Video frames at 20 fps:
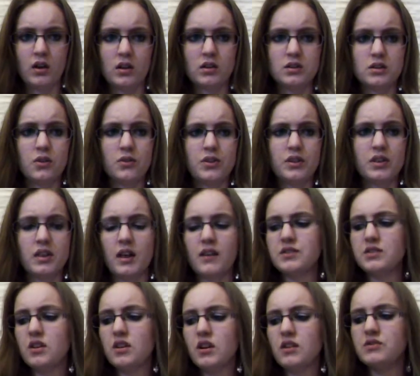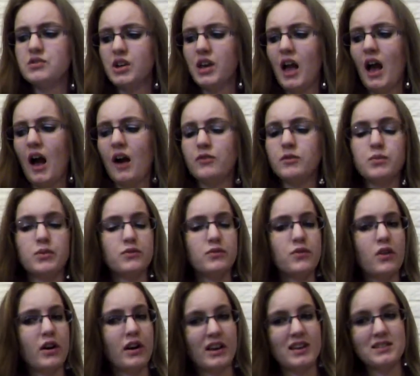So the love song of J. Alfred
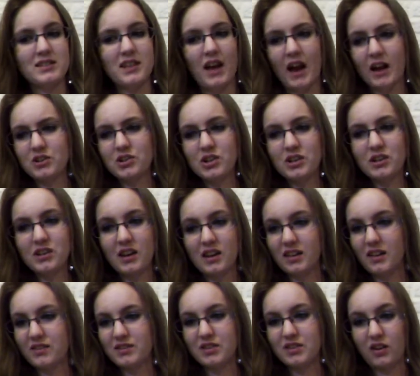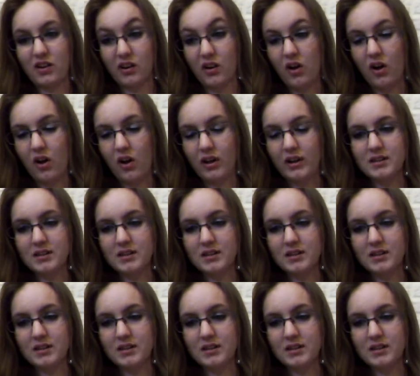Prufrock is actually not a love song at all.